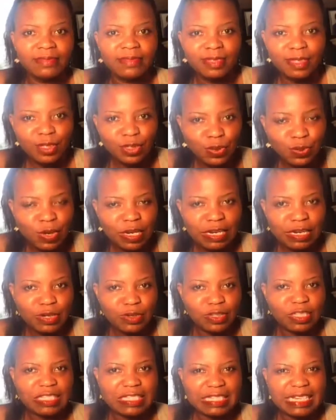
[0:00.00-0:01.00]
You want to
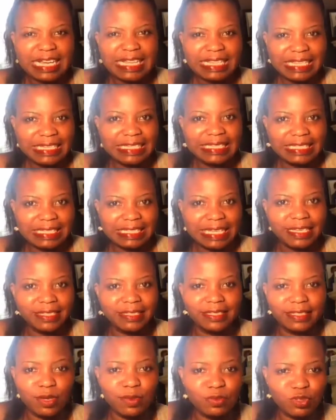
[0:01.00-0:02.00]
consider these things.
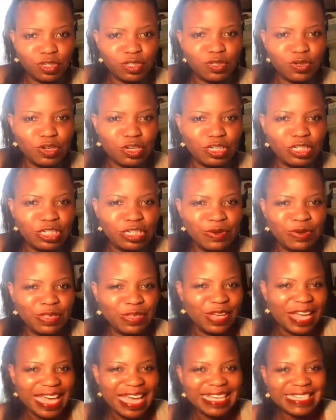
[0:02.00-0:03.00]
So I'm just going to share with you.
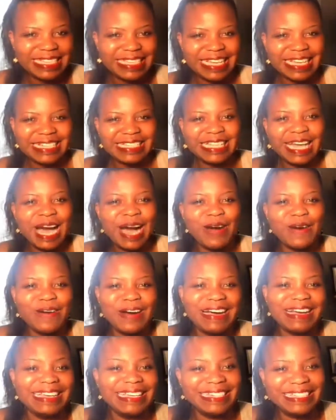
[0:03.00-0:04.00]
Hey, Sass, how
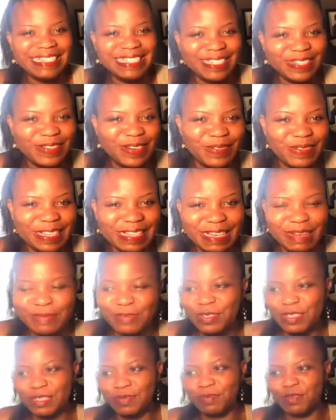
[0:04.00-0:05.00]
are you doing? Welcome
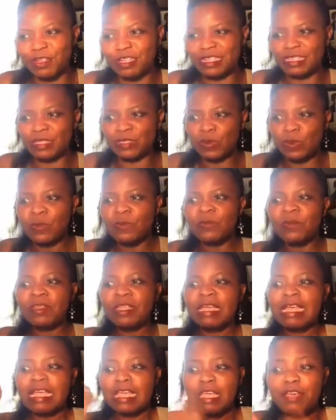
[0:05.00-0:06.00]
to this broadcast. So
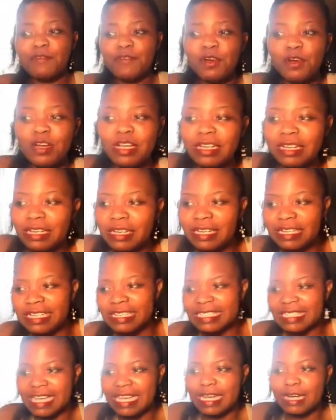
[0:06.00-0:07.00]
if you're going to
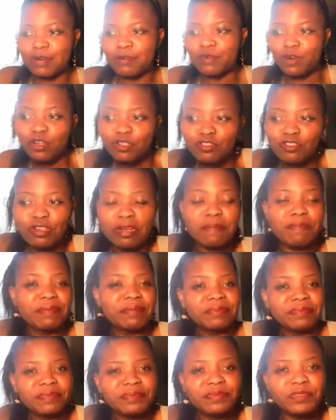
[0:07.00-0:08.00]
take a road trip,
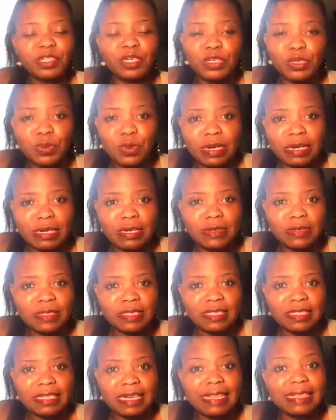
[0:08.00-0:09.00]
you want to
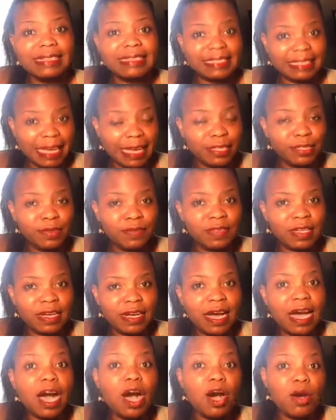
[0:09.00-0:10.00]
consider the size of the
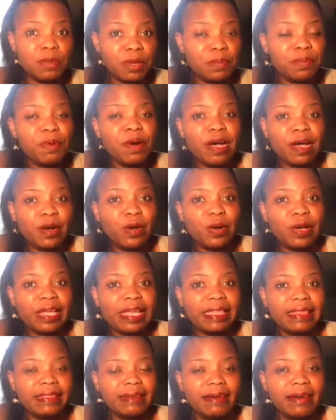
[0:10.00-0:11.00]
car, how many people are going
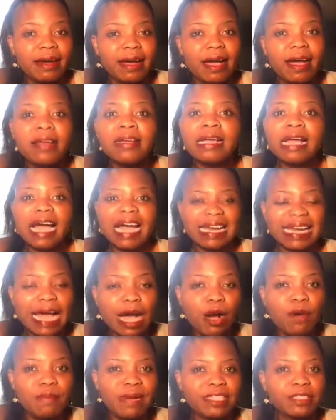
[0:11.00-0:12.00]
in the car, and
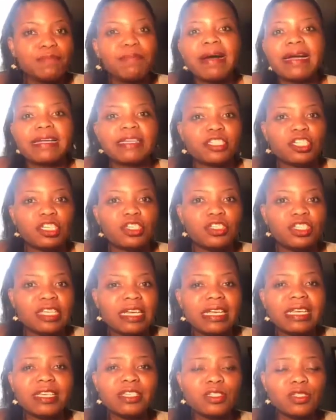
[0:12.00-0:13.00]
how much baggage are you
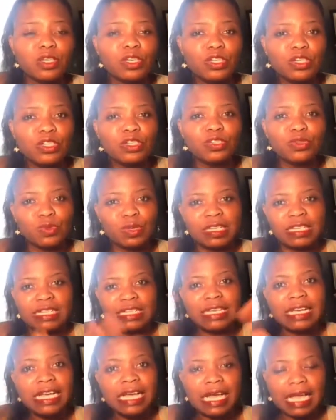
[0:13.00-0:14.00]
taking. So usually
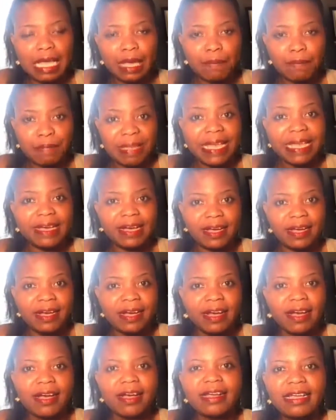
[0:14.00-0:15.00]
a bigger
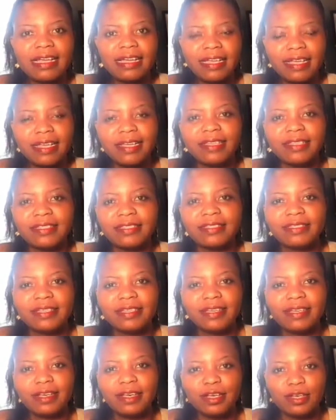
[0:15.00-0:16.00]
car is
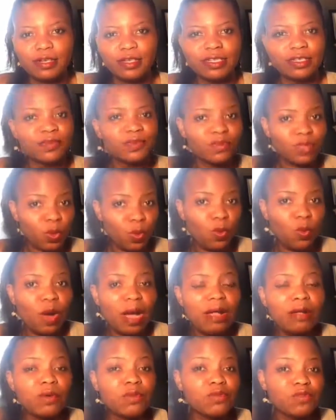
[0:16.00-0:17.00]
good.
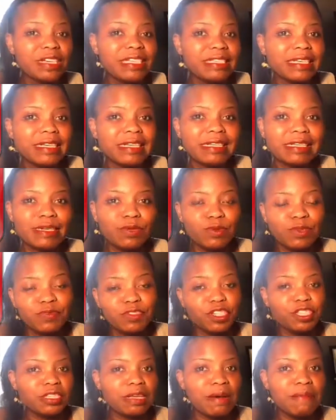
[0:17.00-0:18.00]
While recently we've
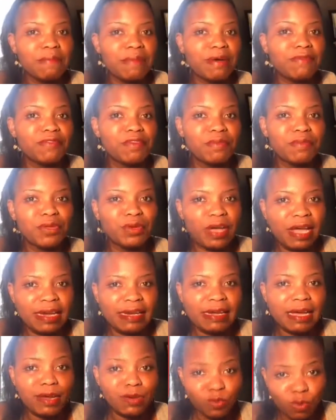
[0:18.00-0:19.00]
just come back from
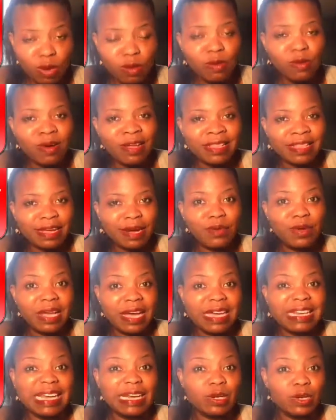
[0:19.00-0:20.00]
Uganda, and while we were there, we
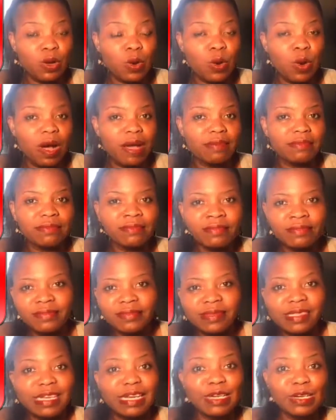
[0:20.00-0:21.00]
had a Noah.
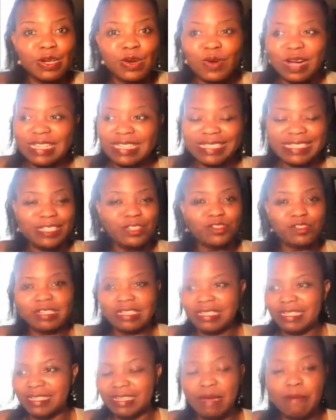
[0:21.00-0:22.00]
And Noah is
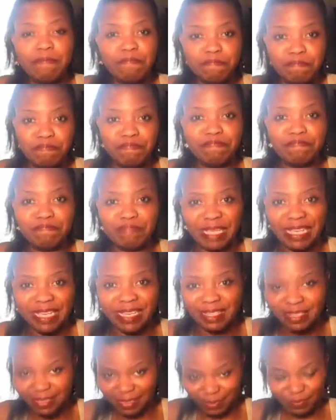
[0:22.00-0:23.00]
literally a big
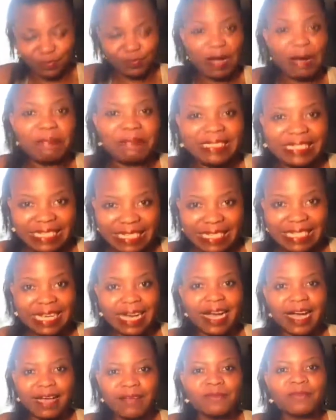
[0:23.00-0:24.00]
family
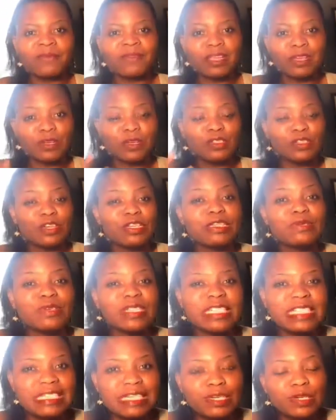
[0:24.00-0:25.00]
car. Not only was
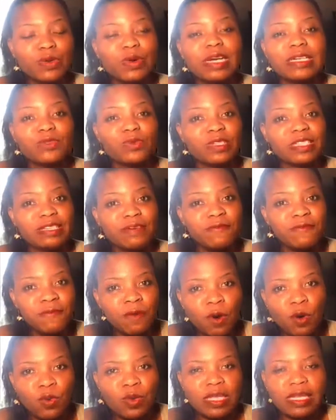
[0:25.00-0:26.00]
it a Noah, it was a
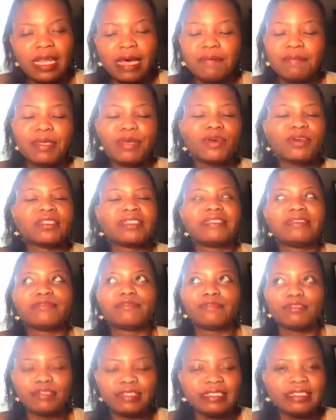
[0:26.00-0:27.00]
four-wheeler, because the
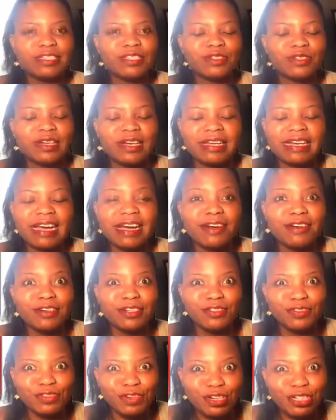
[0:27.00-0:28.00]
roads in Uganda are
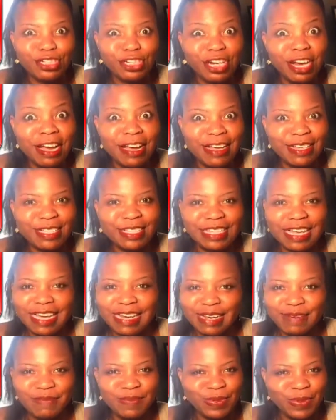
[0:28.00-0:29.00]
atrocious, and
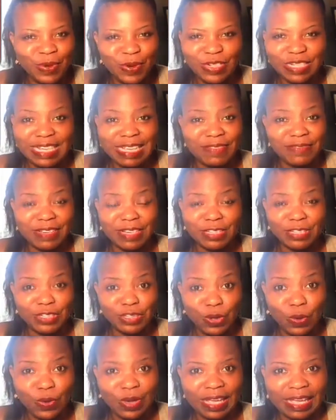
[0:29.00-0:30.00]
I'm not even
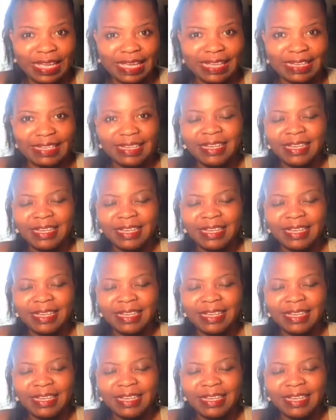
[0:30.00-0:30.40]
joking.